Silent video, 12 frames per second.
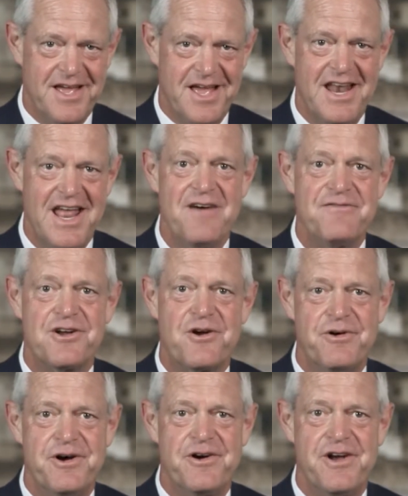and have a
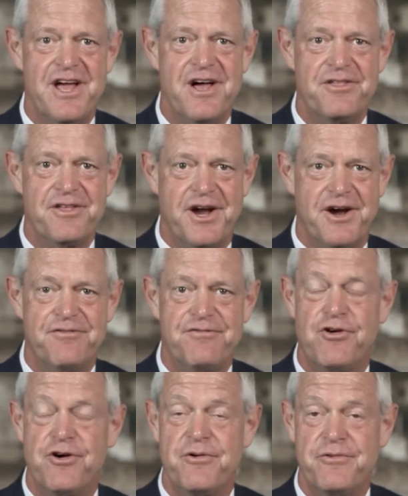career in healthcare
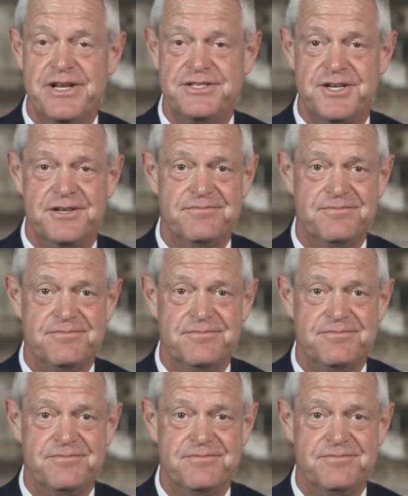for a reason.